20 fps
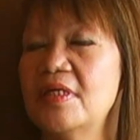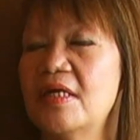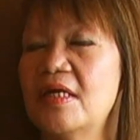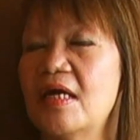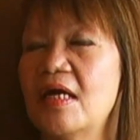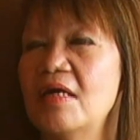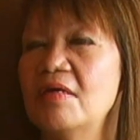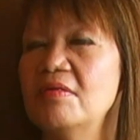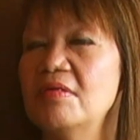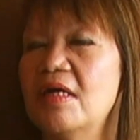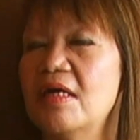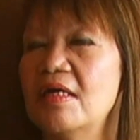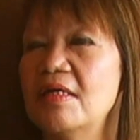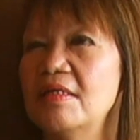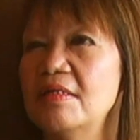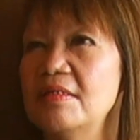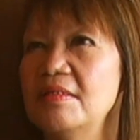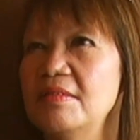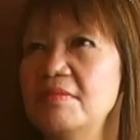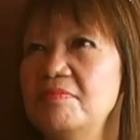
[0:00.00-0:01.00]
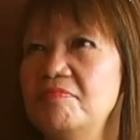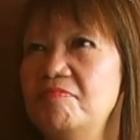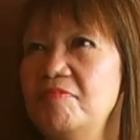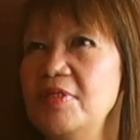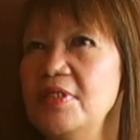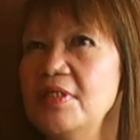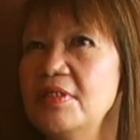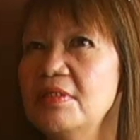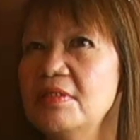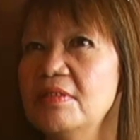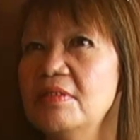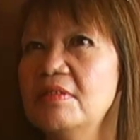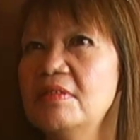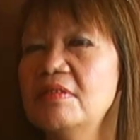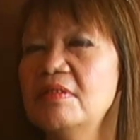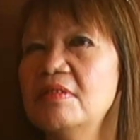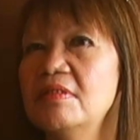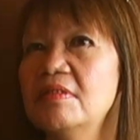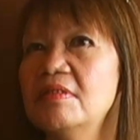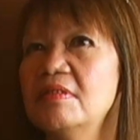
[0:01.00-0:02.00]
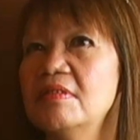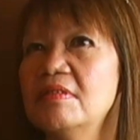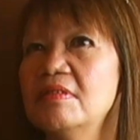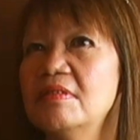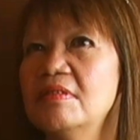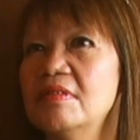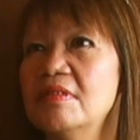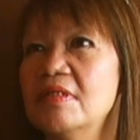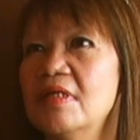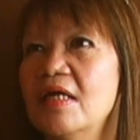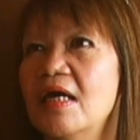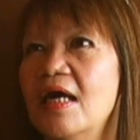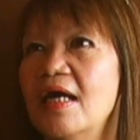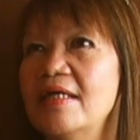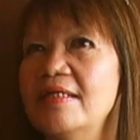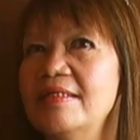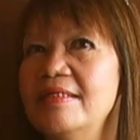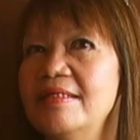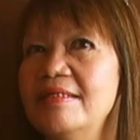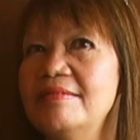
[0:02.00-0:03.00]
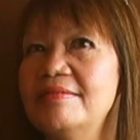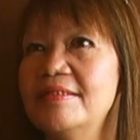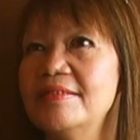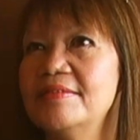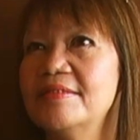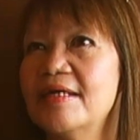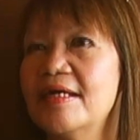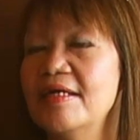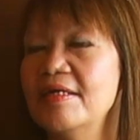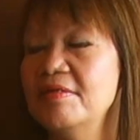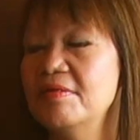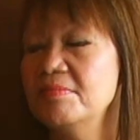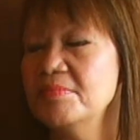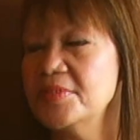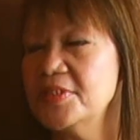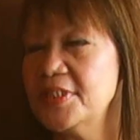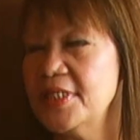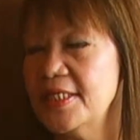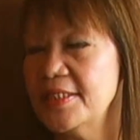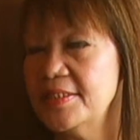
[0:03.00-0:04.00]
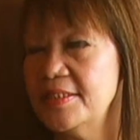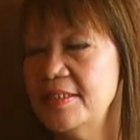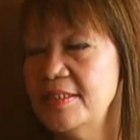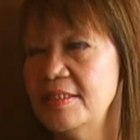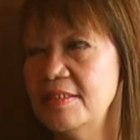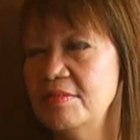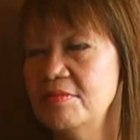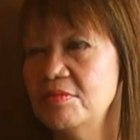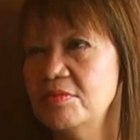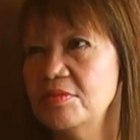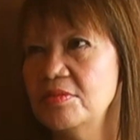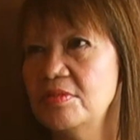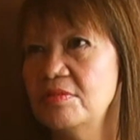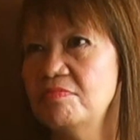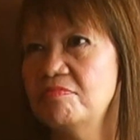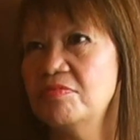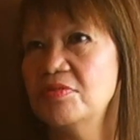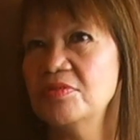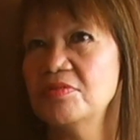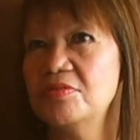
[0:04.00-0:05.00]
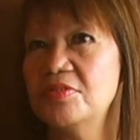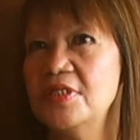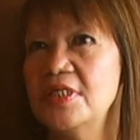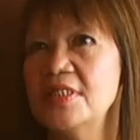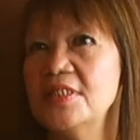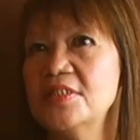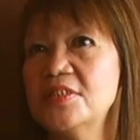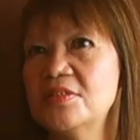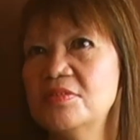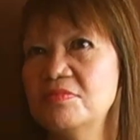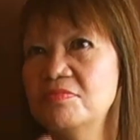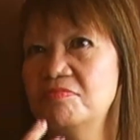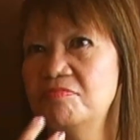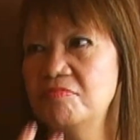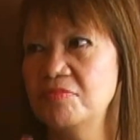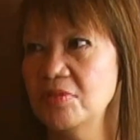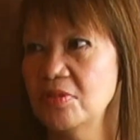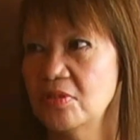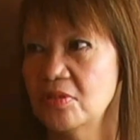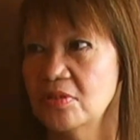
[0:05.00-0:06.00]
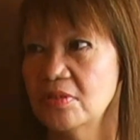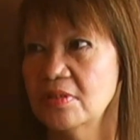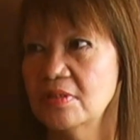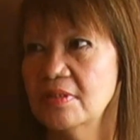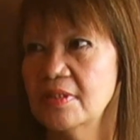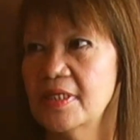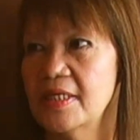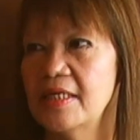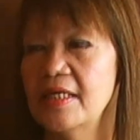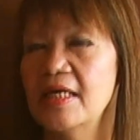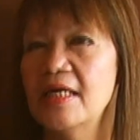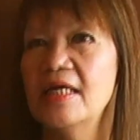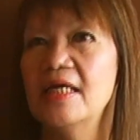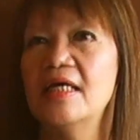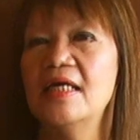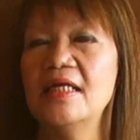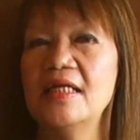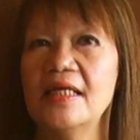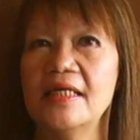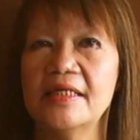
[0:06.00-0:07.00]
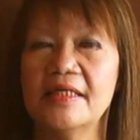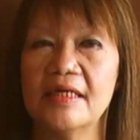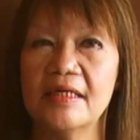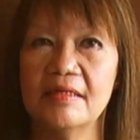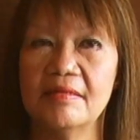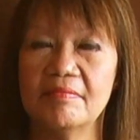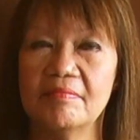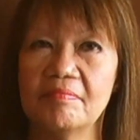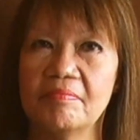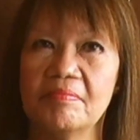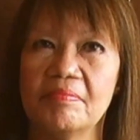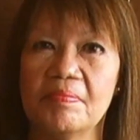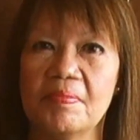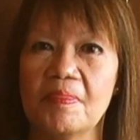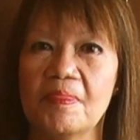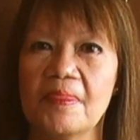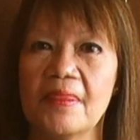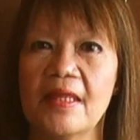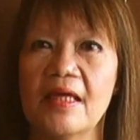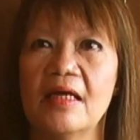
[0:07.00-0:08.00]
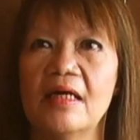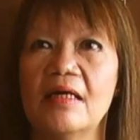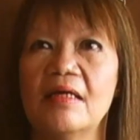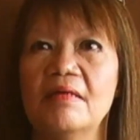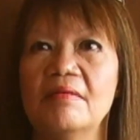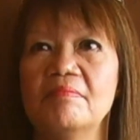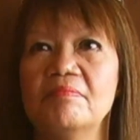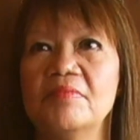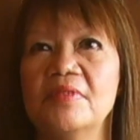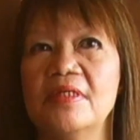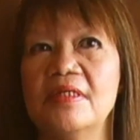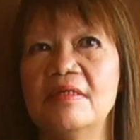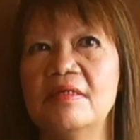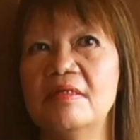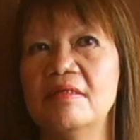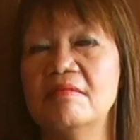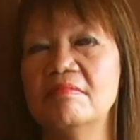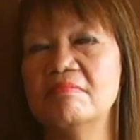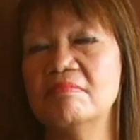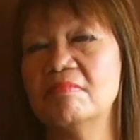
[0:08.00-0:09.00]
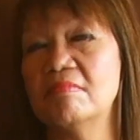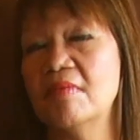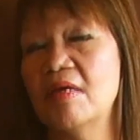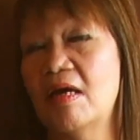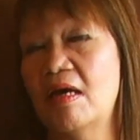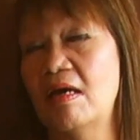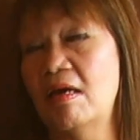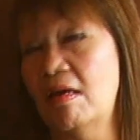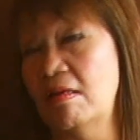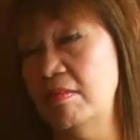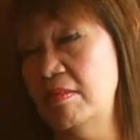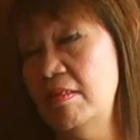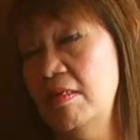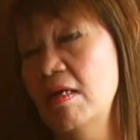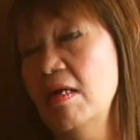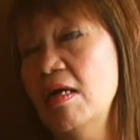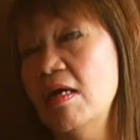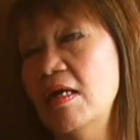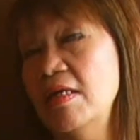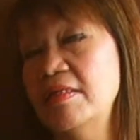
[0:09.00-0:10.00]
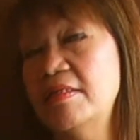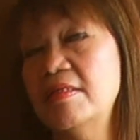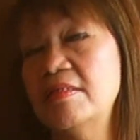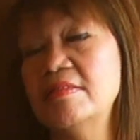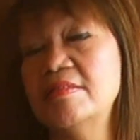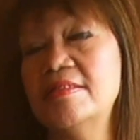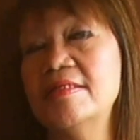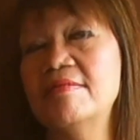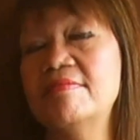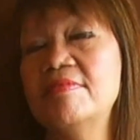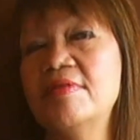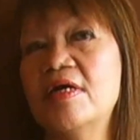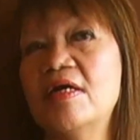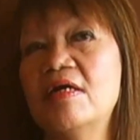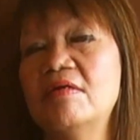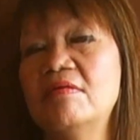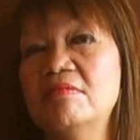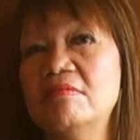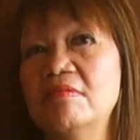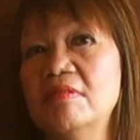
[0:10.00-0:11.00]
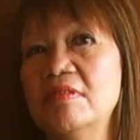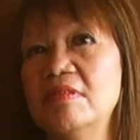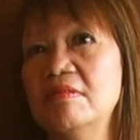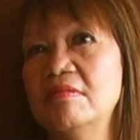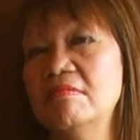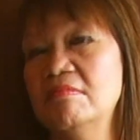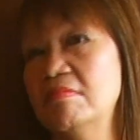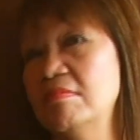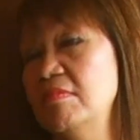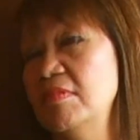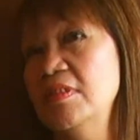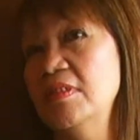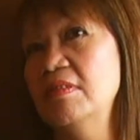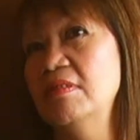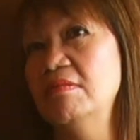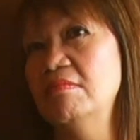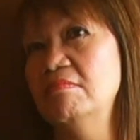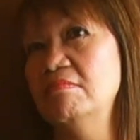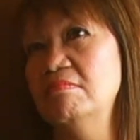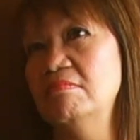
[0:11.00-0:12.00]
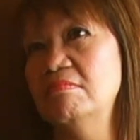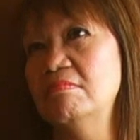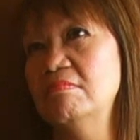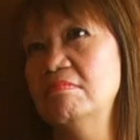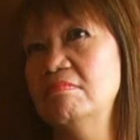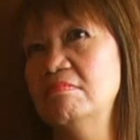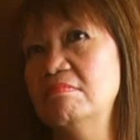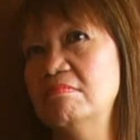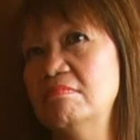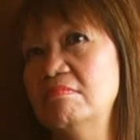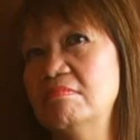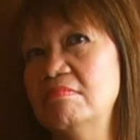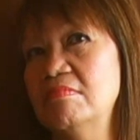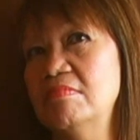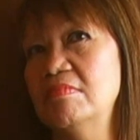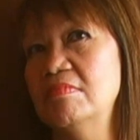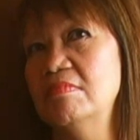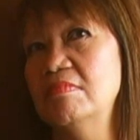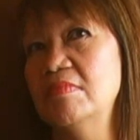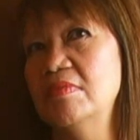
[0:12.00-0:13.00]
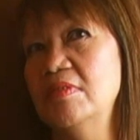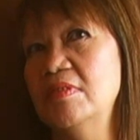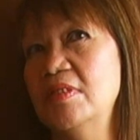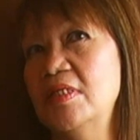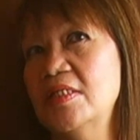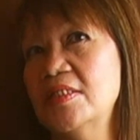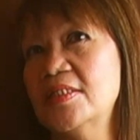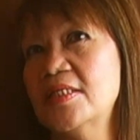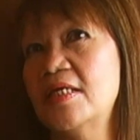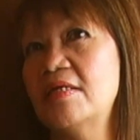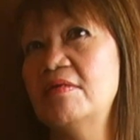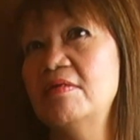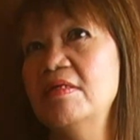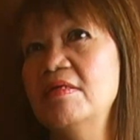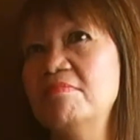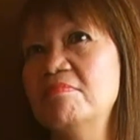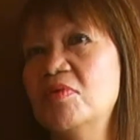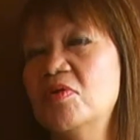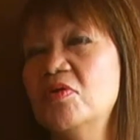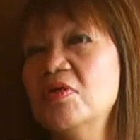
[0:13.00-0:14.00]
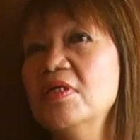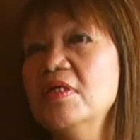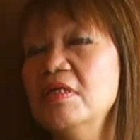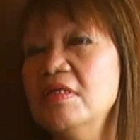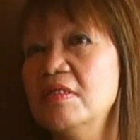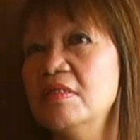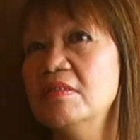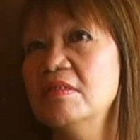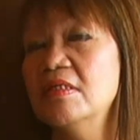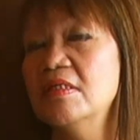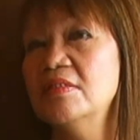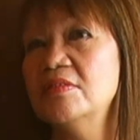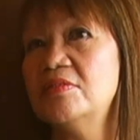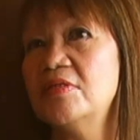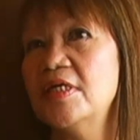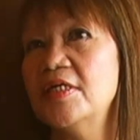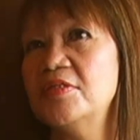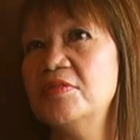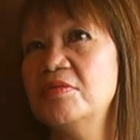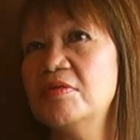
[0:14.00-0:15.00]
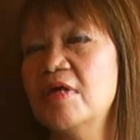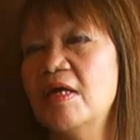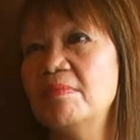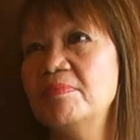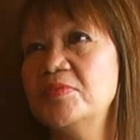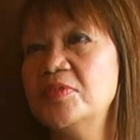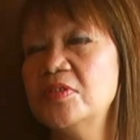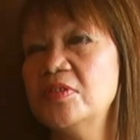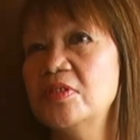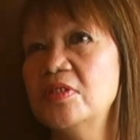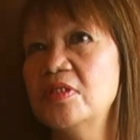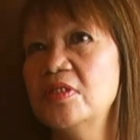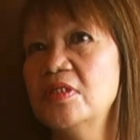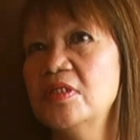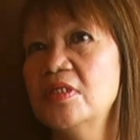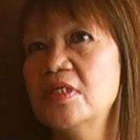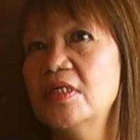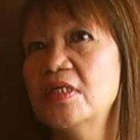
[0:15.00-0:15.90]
I feel I need that kind of setting in order for things to flow. Okay, like, I can sit down in a Saturday morning and try to capture